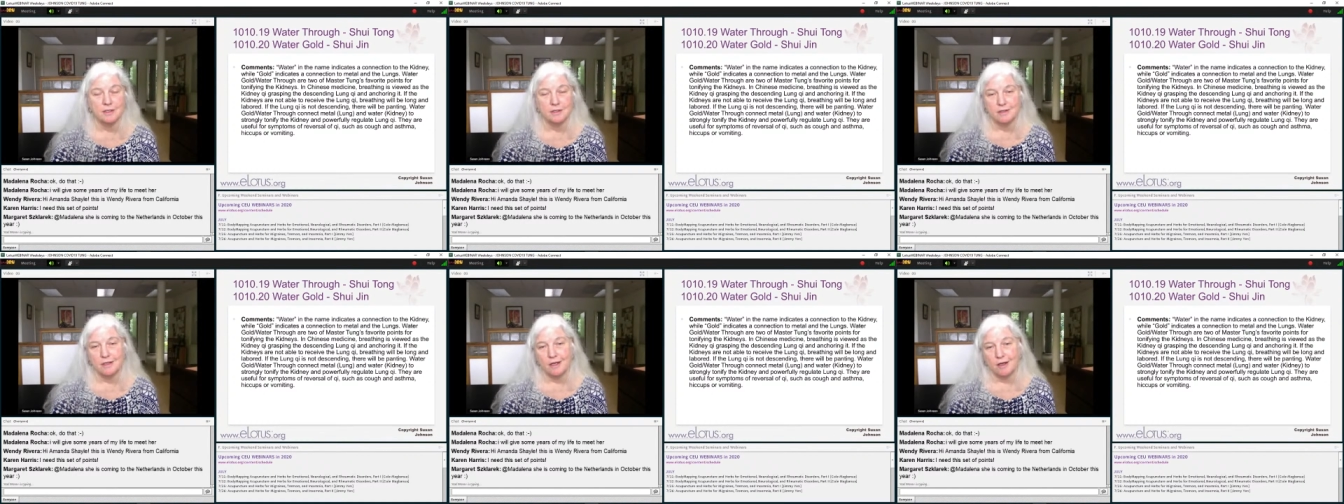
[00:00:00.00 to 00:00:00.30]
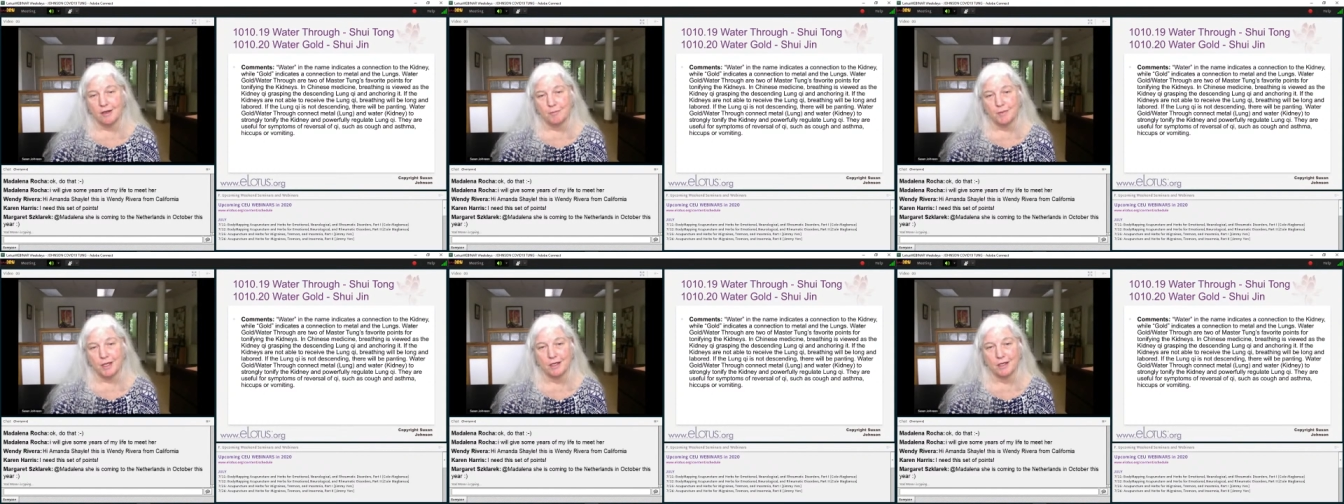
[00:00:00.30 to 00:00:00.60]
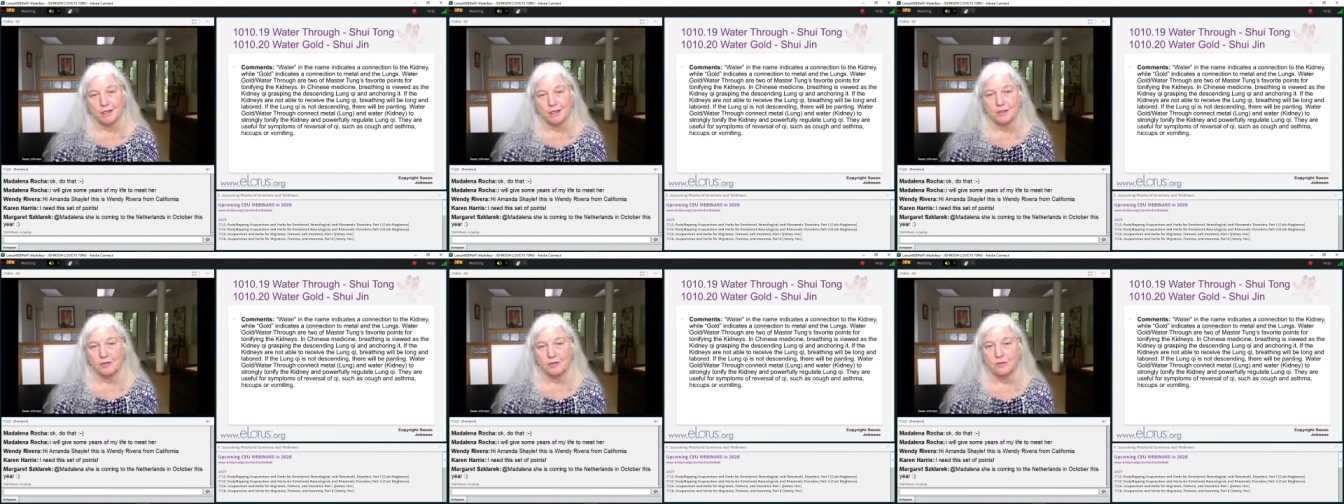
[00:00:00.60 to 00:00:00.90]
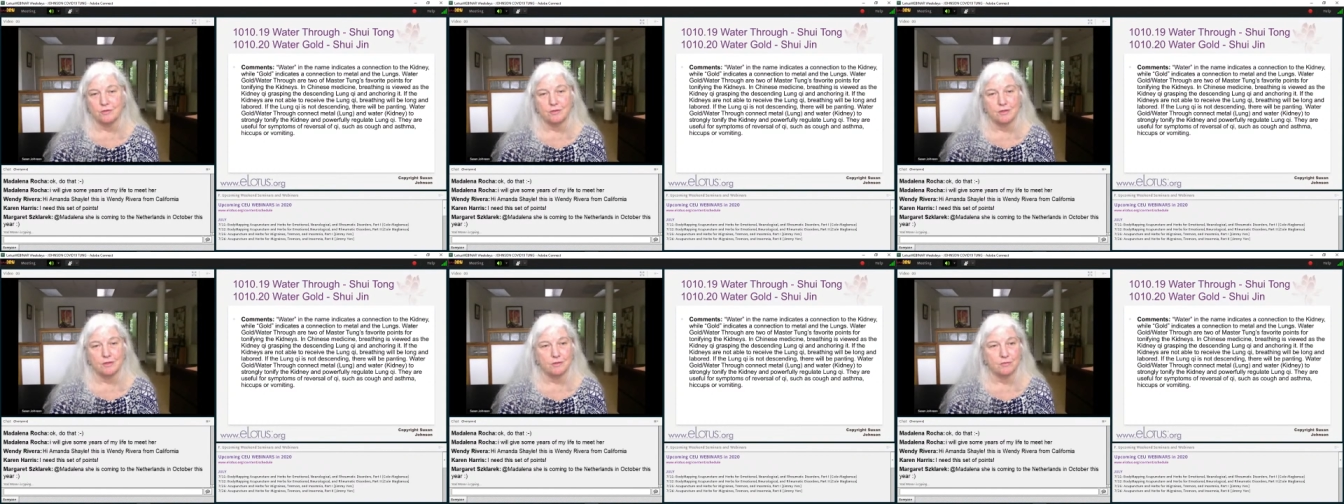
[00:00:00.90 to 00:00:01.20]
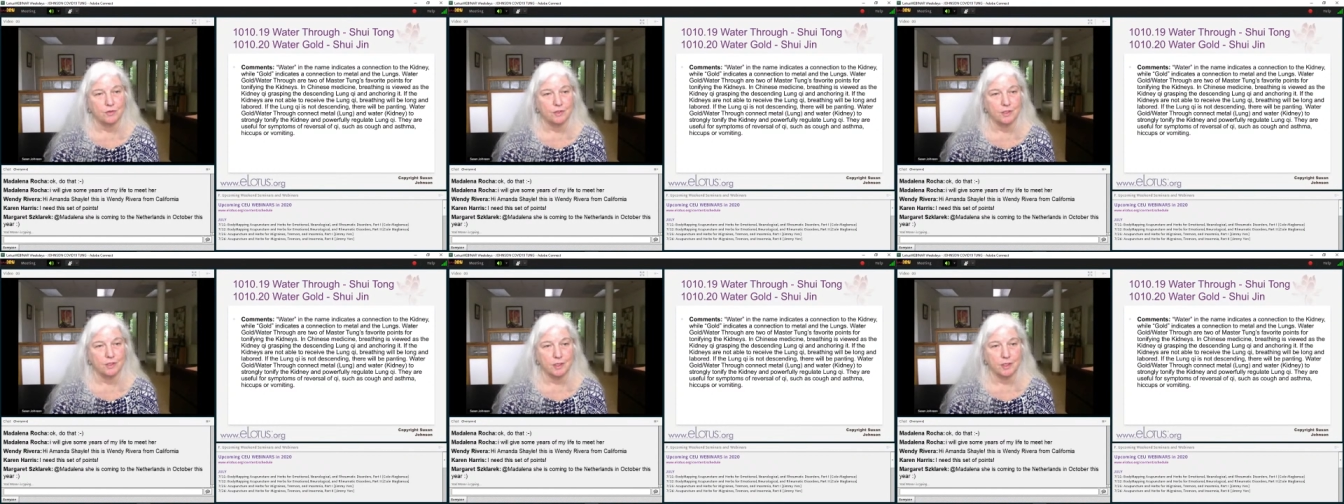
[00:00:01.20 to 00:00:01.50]
Now, I'm not going to use these
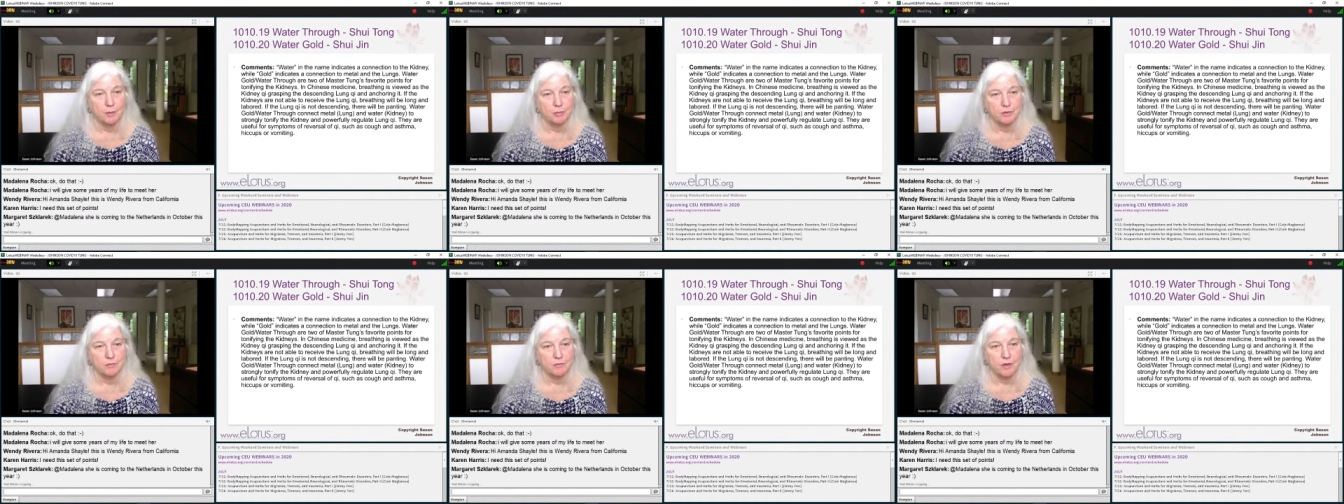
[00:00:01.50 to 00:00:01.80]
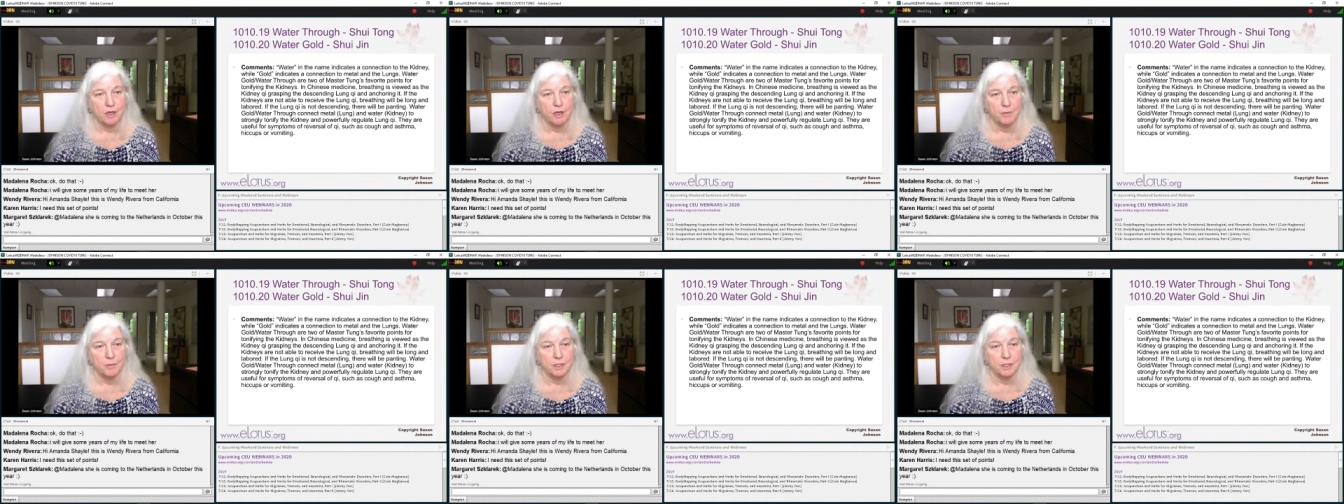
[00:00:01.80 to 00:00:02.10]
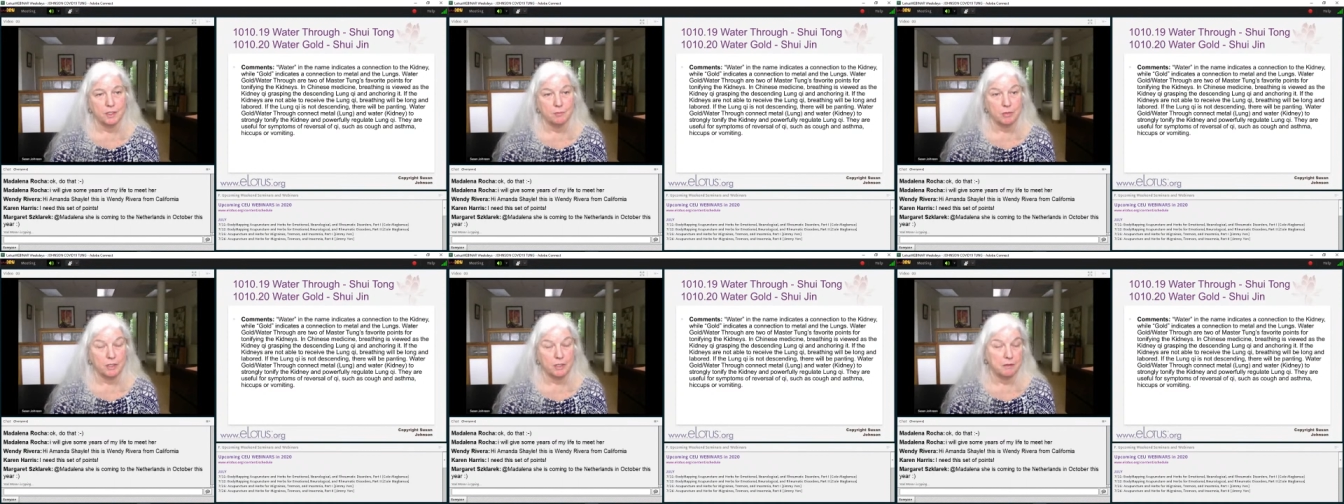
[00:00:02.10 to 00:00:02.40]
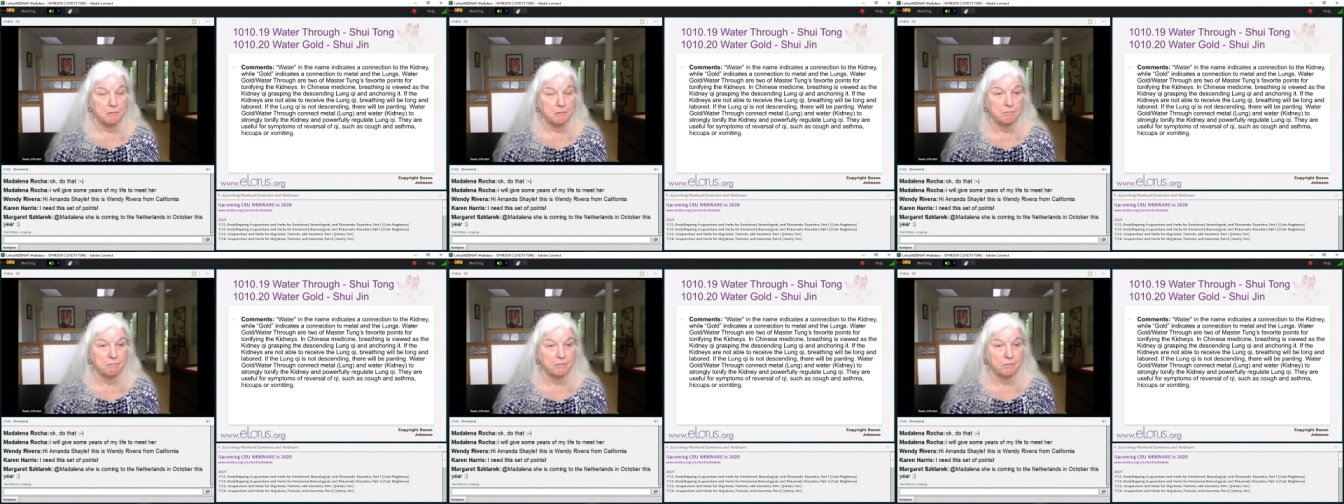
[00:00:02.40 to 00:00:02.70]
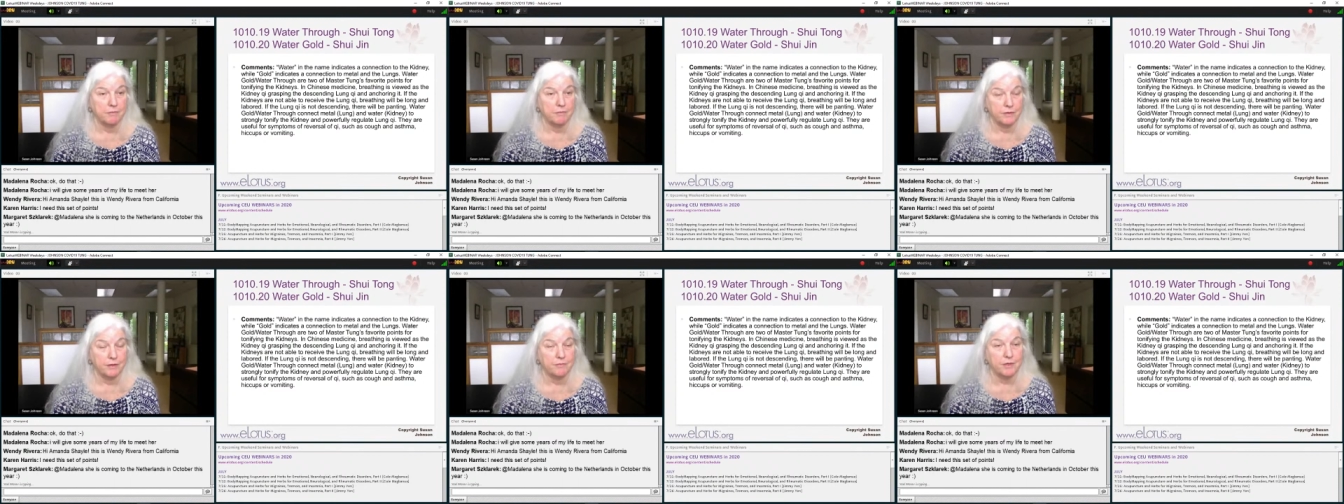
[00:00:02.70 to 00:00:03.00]
for hiccups or vomiting, but
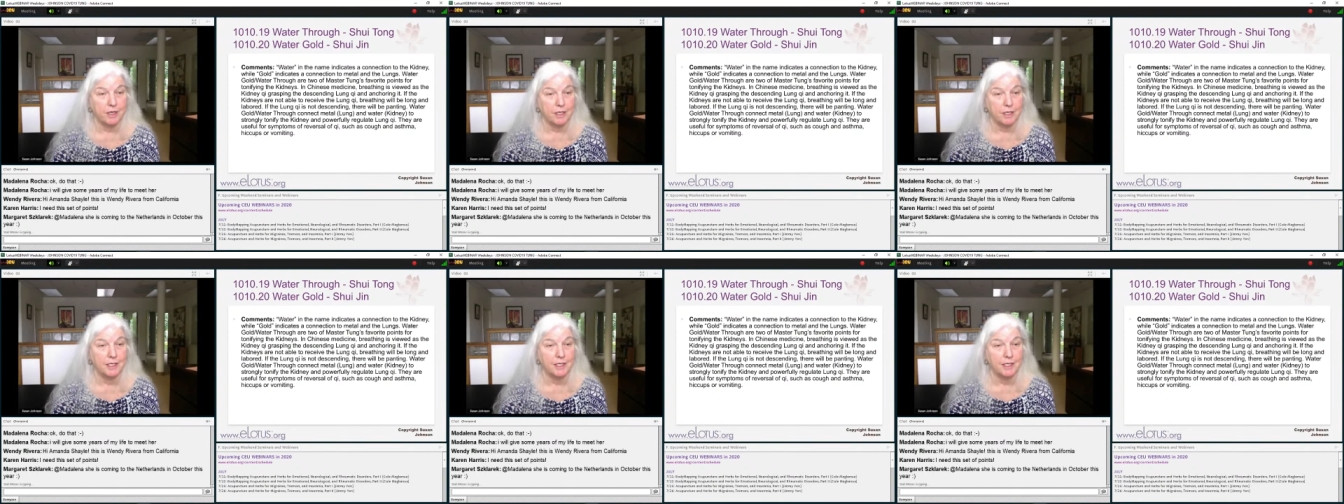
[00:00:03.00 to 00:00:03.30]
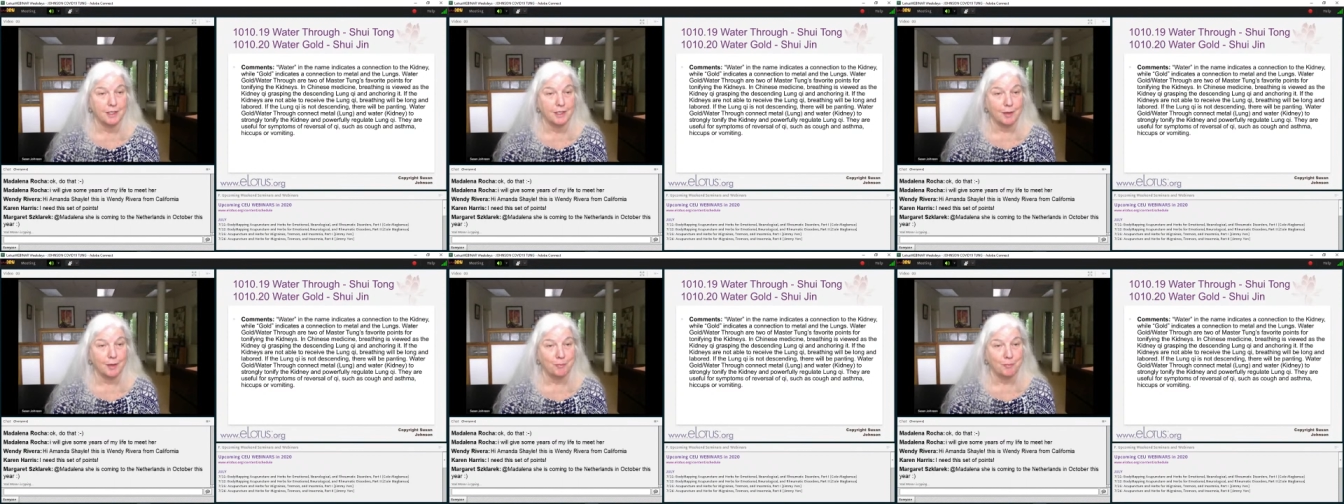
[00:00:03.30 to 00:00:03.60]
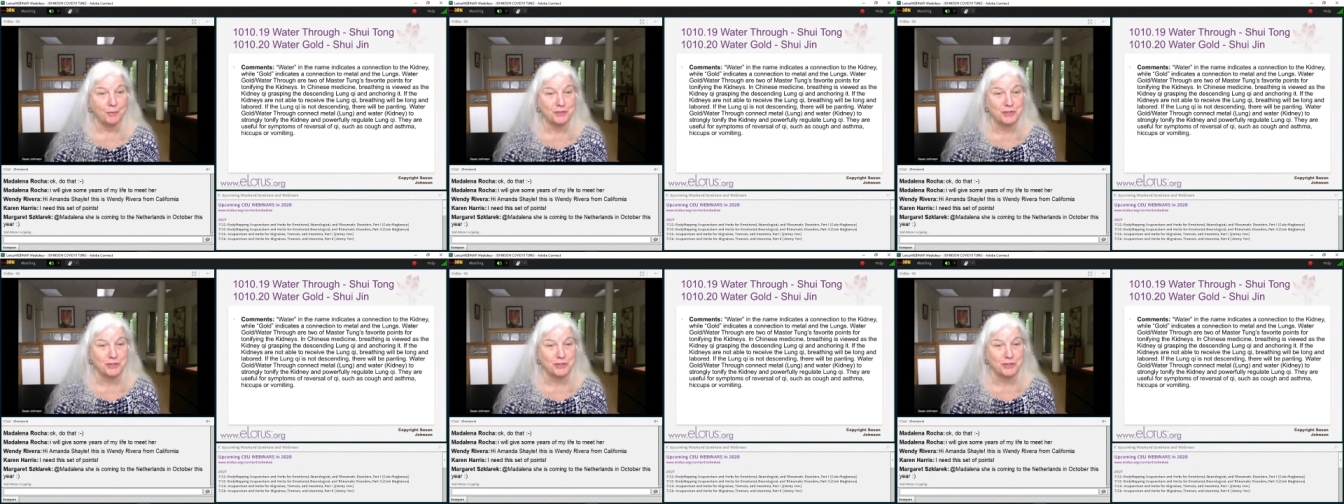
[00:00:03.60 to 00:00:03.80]
if they've got a hiccup